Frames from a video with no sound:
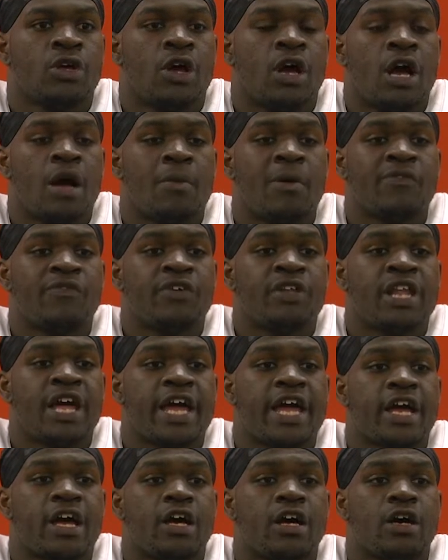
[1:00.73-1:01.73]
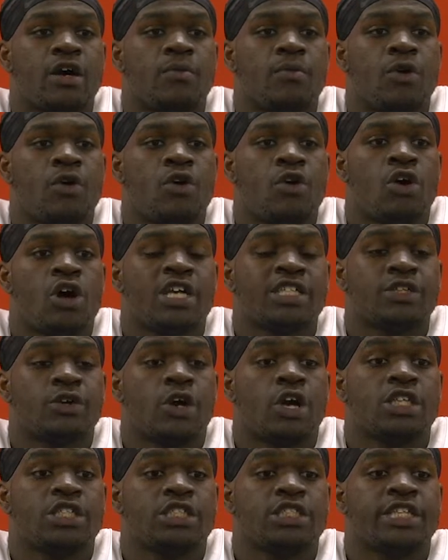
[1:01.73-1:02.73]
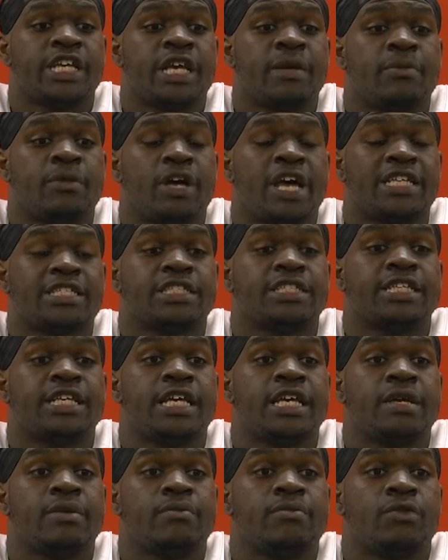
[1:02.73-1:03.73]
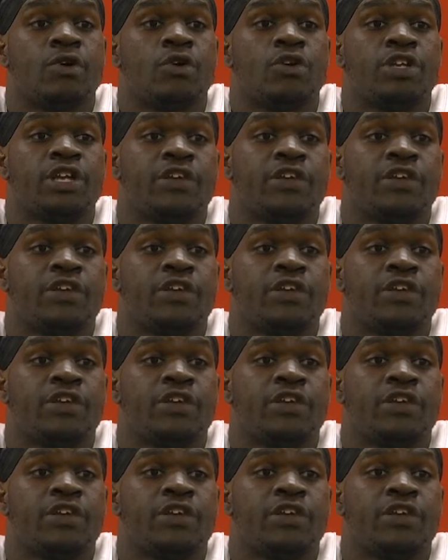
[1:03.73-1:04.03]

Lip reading: I feel like as a team on